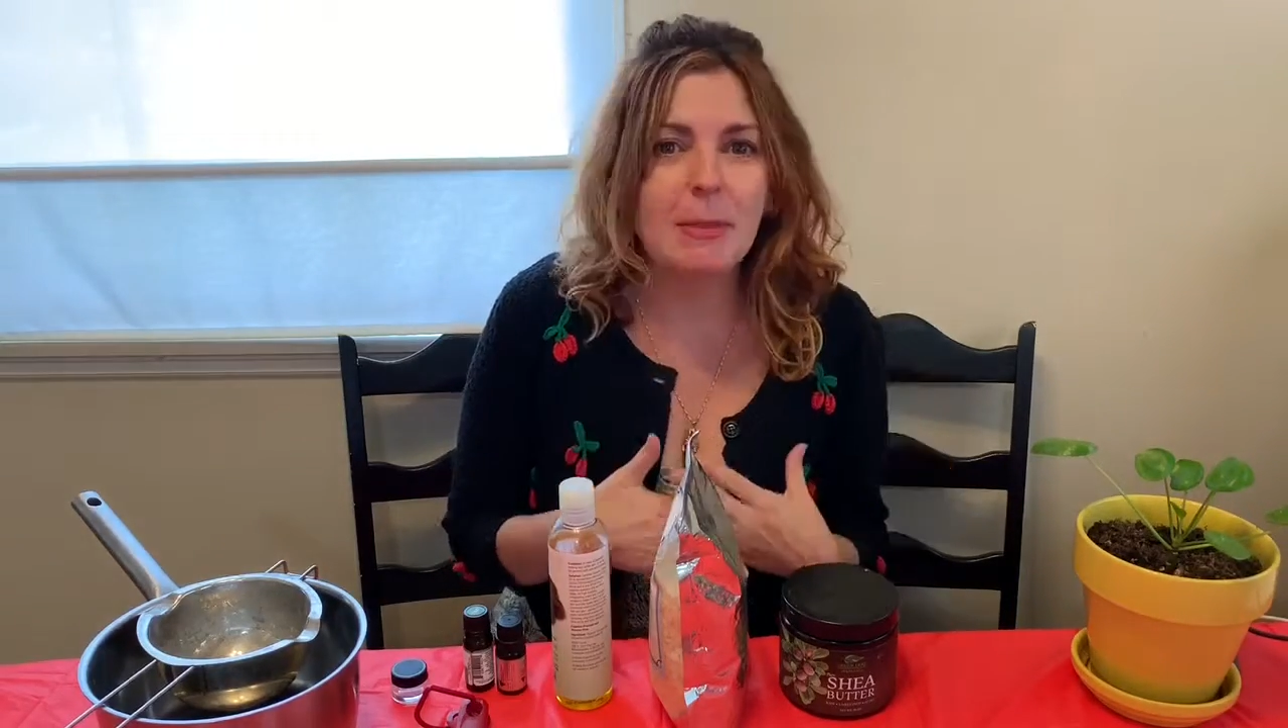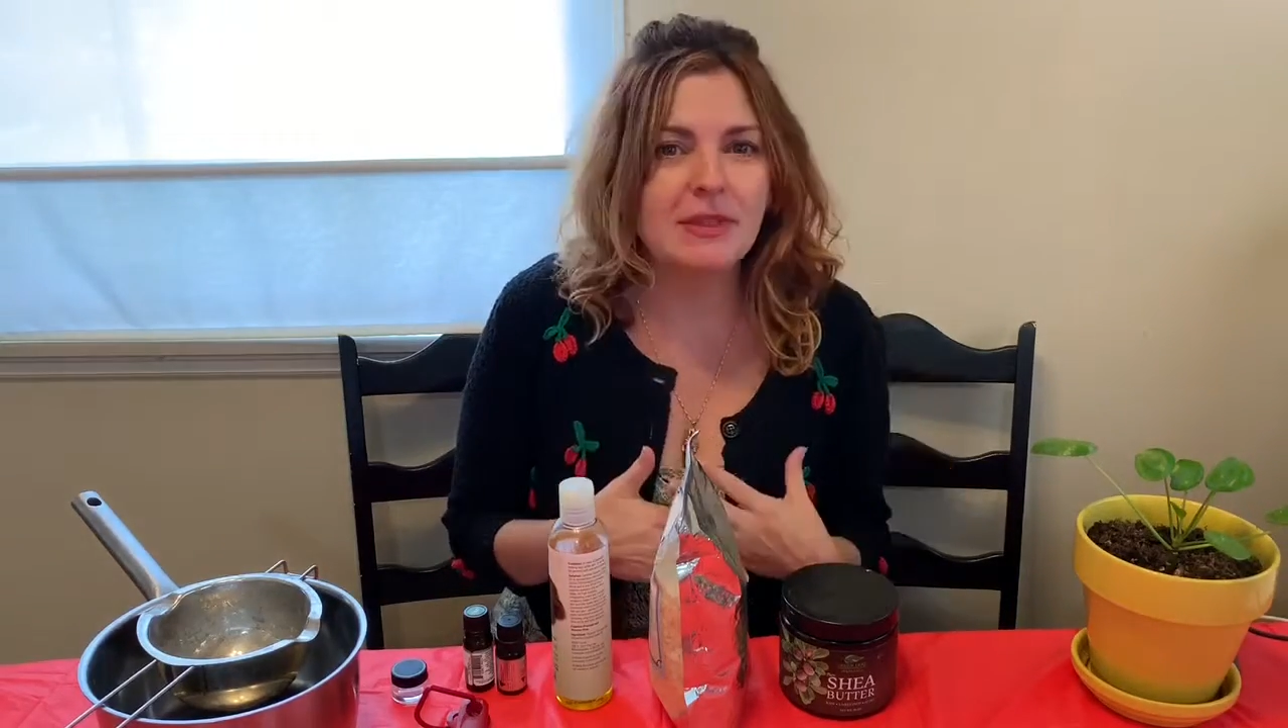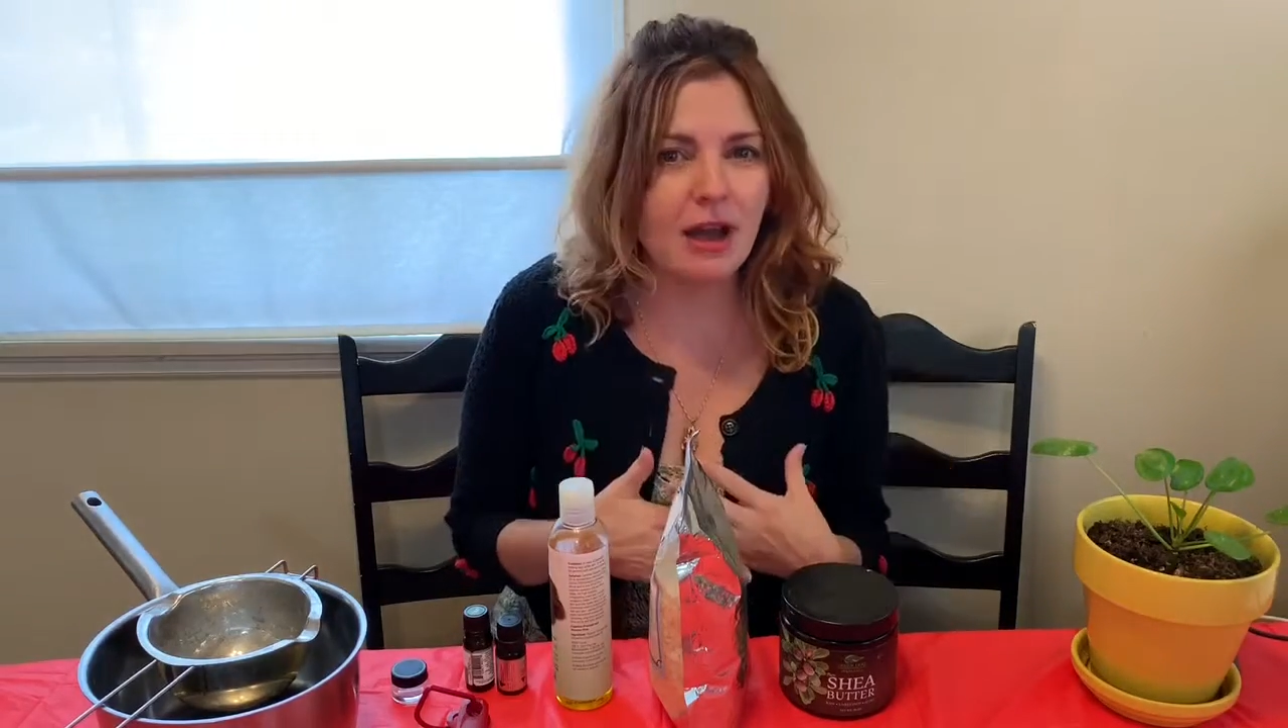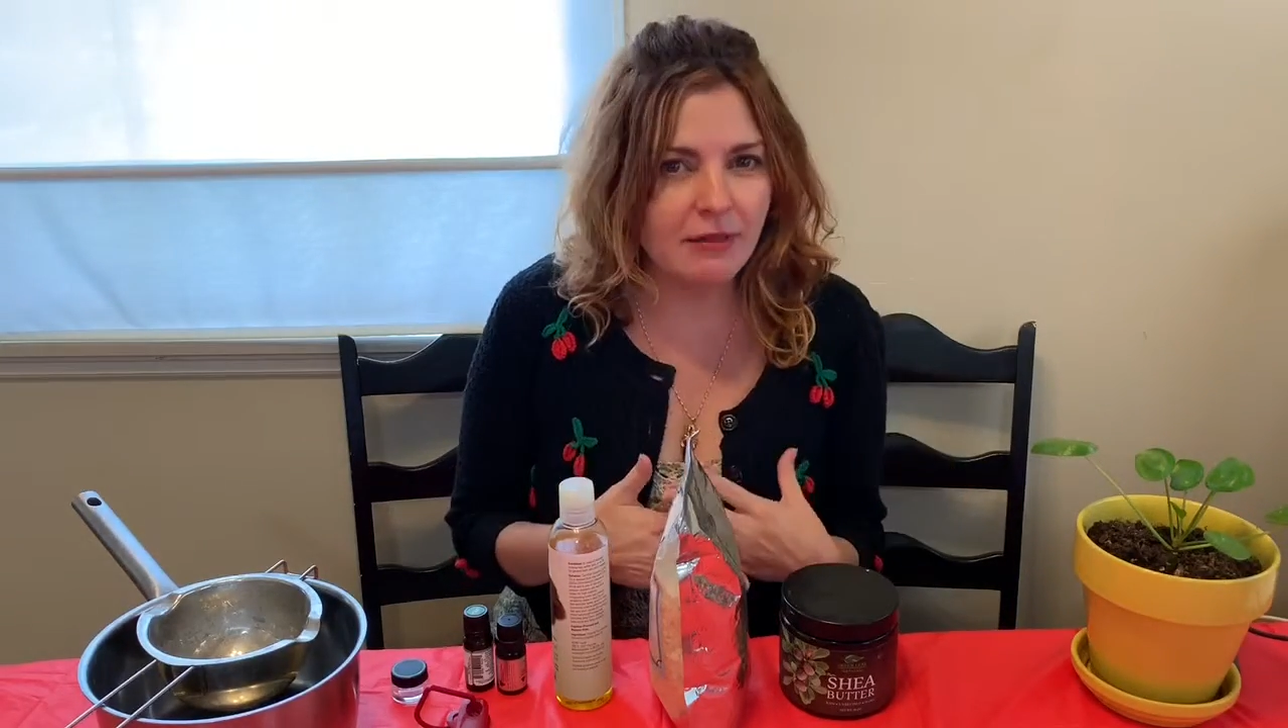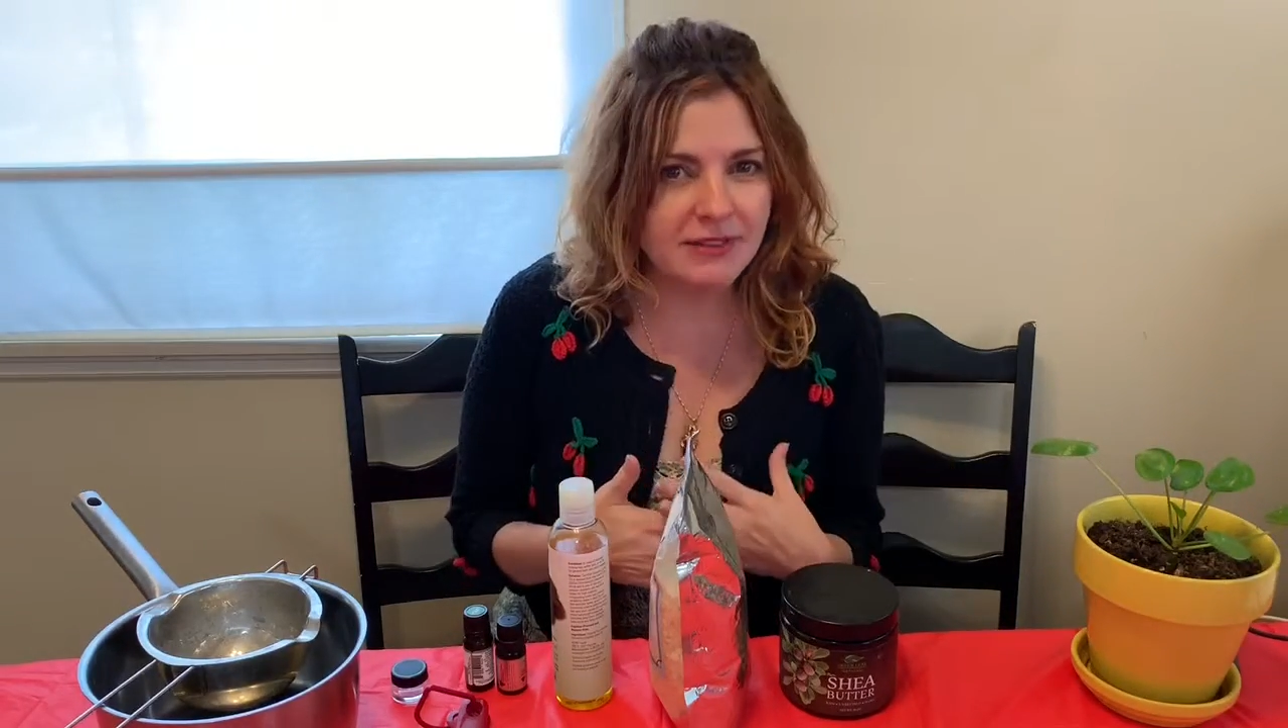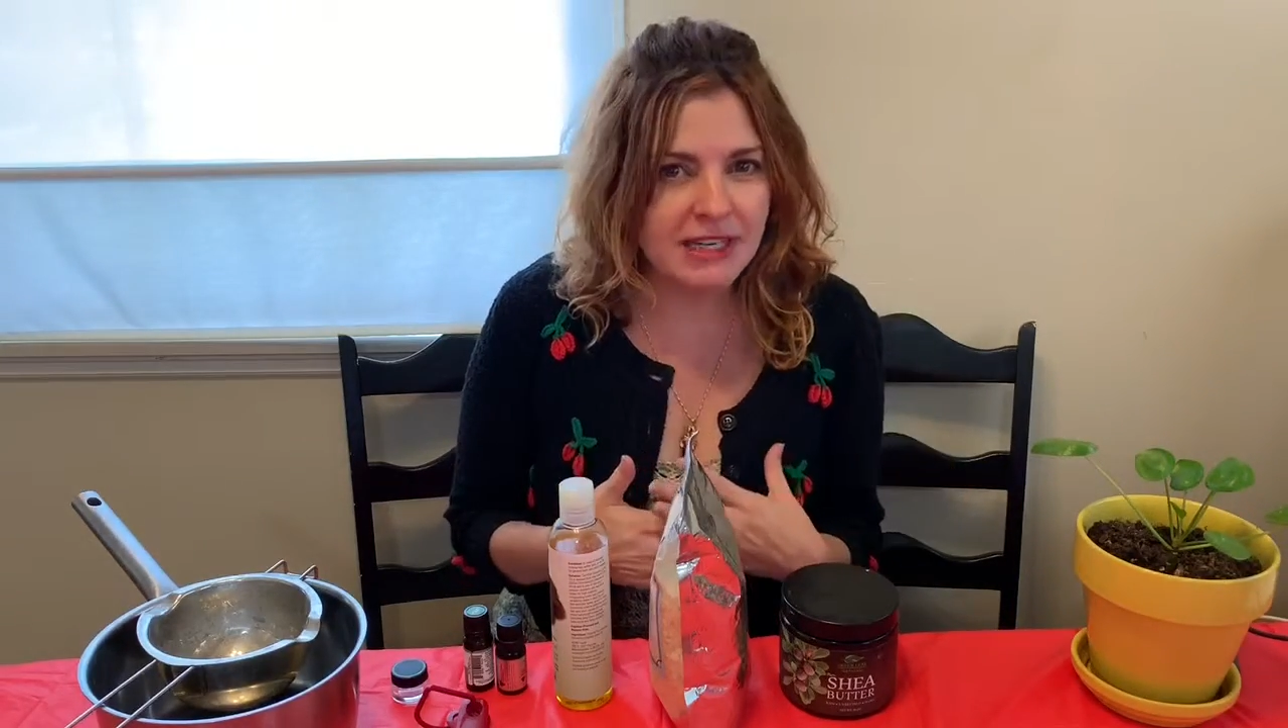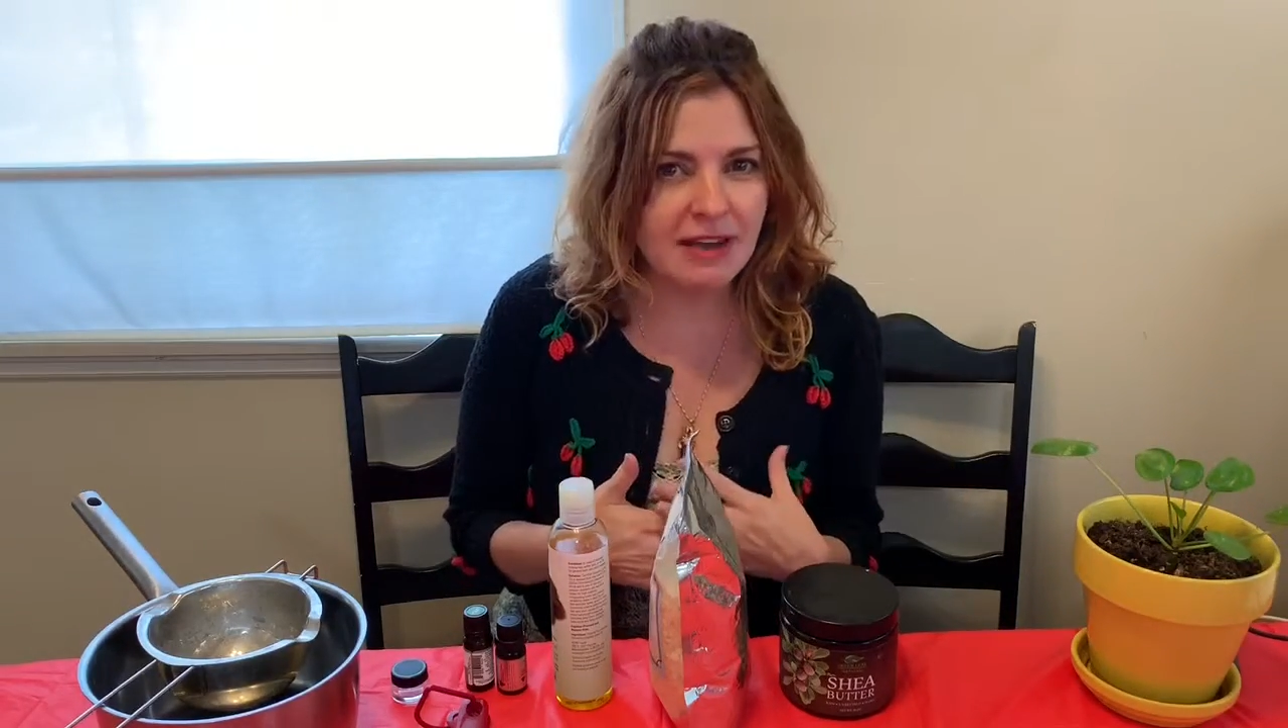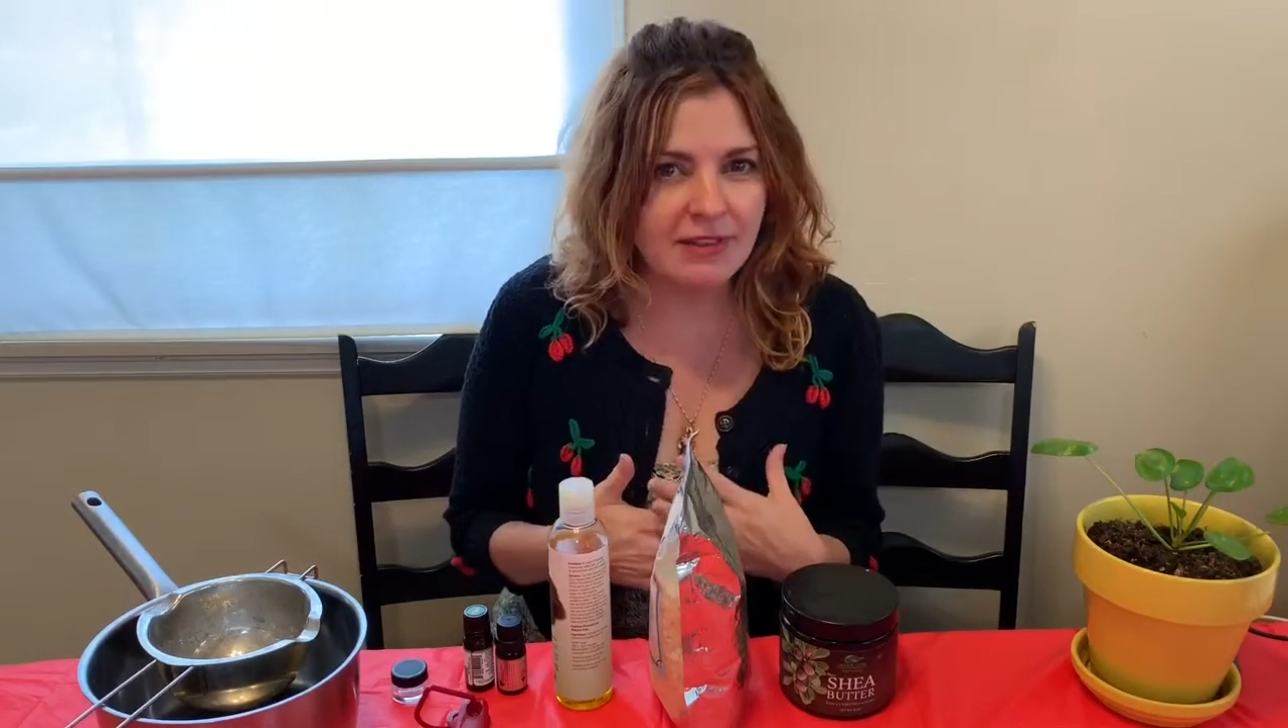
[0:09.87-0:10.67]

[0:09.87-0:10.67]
They often have a